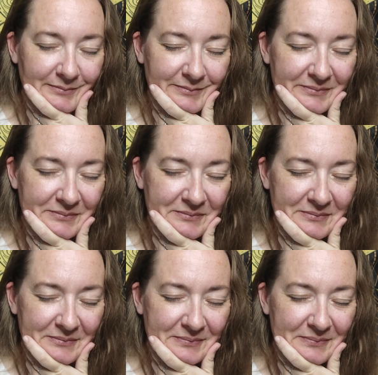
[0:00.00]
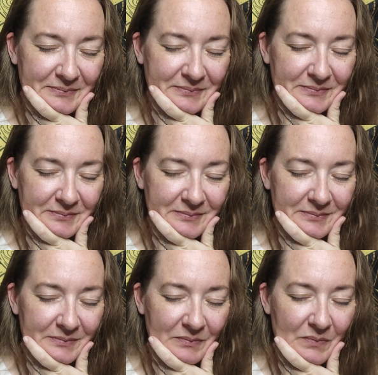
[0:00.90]

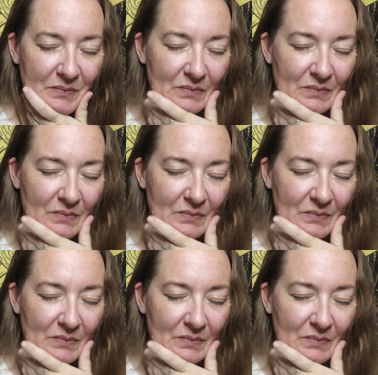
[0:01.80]
(no one is talking)